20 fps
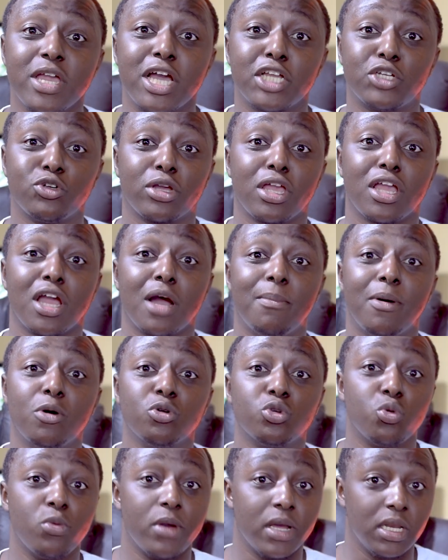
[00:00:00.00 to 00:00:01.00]
we are talking
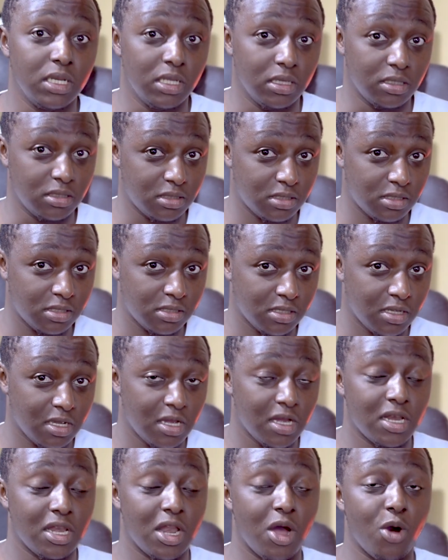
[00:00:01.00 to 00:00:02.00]
about weddings.
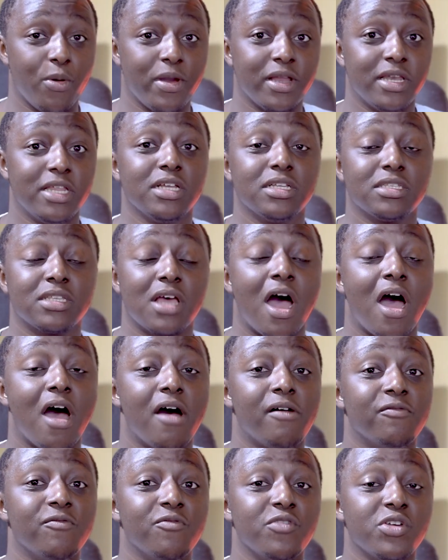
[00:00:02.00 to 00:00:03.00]
Now weddings
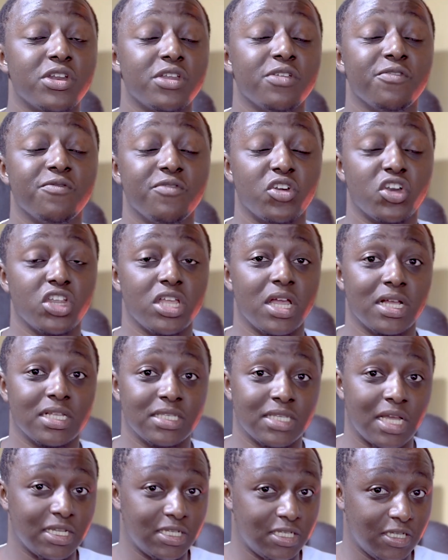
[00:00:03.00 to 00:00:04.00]
are very
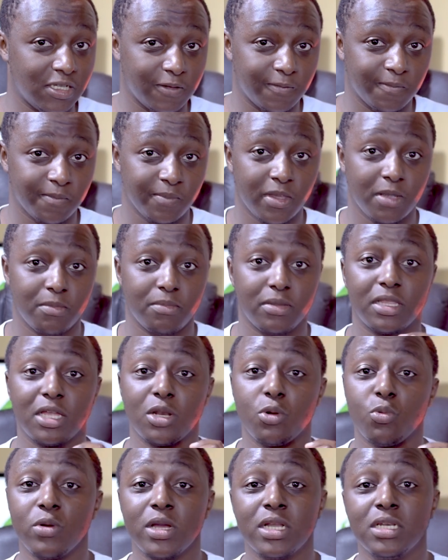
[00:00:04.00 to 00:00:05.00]
exciting, but
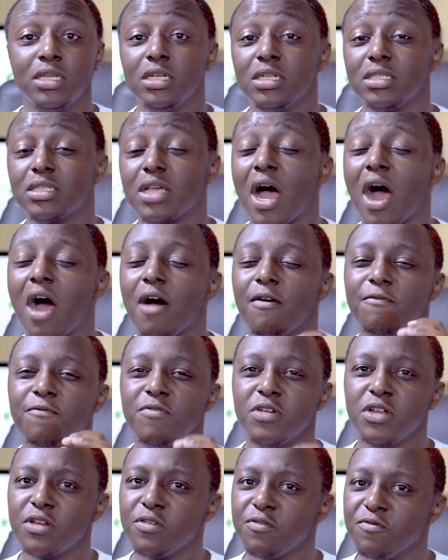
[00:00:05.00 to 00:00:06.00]
then weddings are
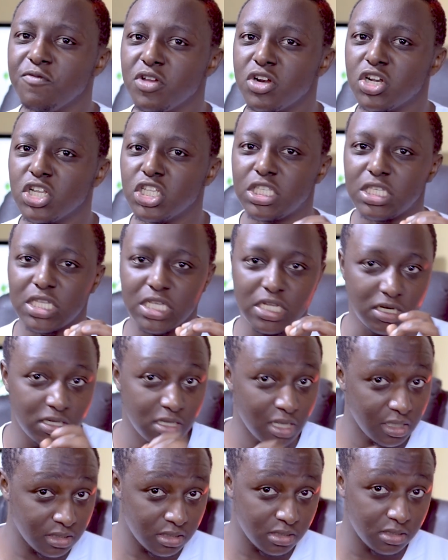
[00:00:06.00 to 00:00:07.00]
very
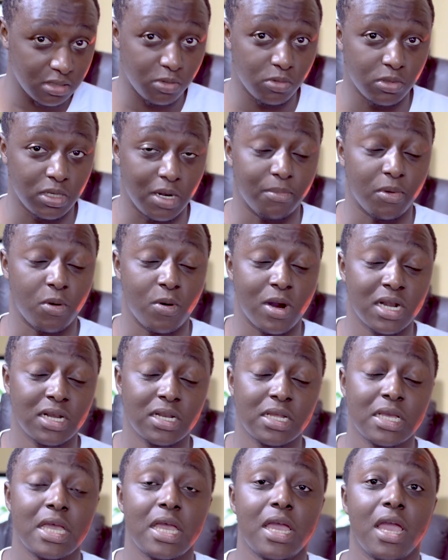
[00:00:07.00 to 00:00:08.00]
serious, number one,
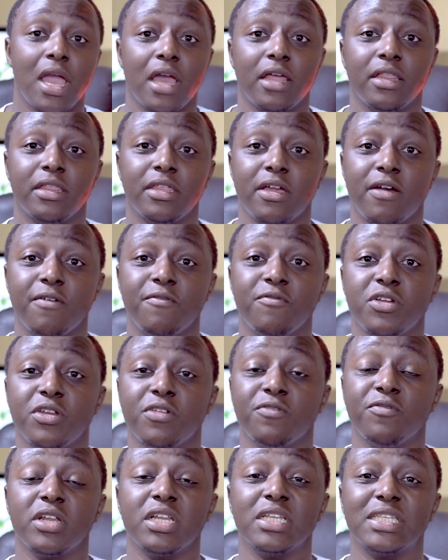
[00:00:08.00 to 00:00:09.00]
and they are
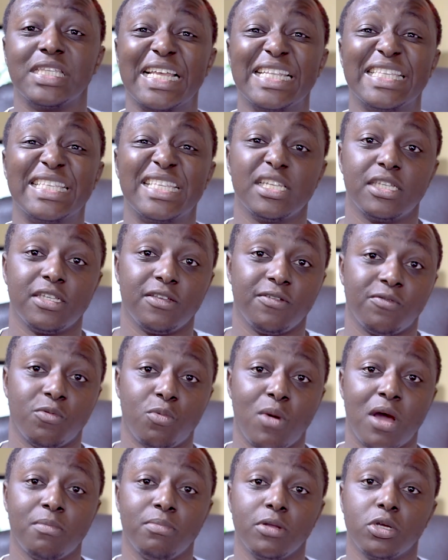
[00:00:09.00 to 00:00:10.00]
very sensitive.
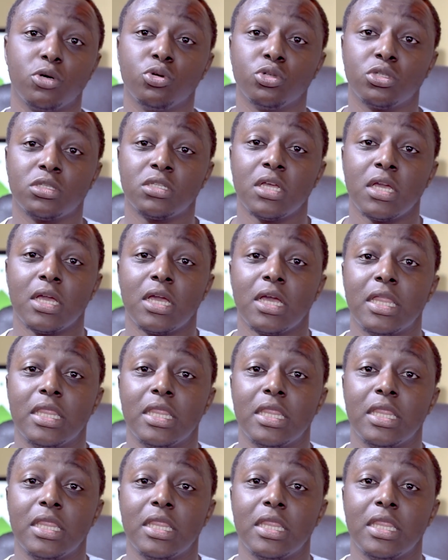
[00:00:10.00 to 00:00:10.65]
One, because